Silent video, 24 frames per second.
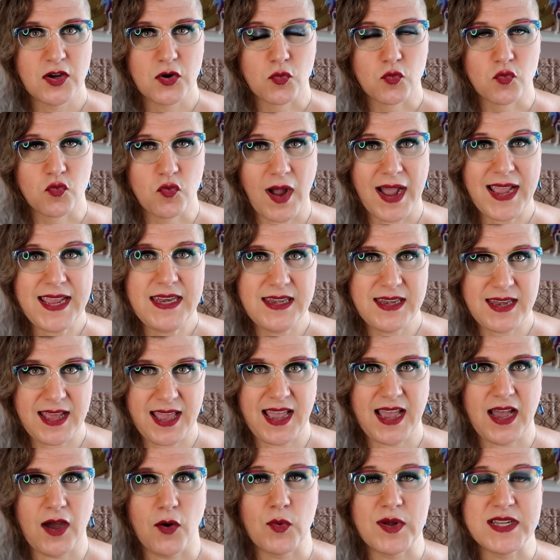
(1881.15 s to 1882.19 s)
Right
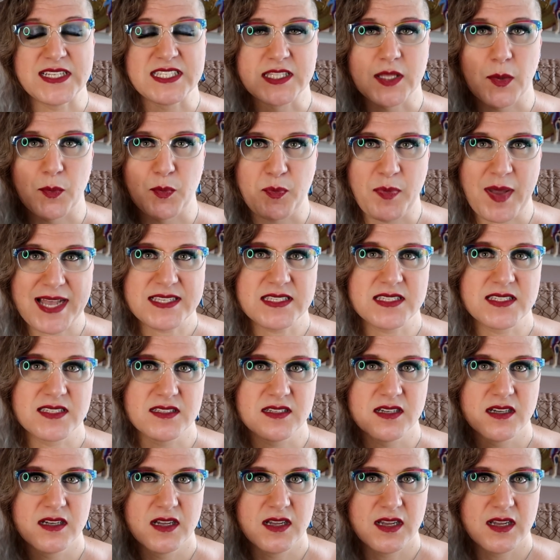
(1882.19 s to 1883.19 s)
now is the best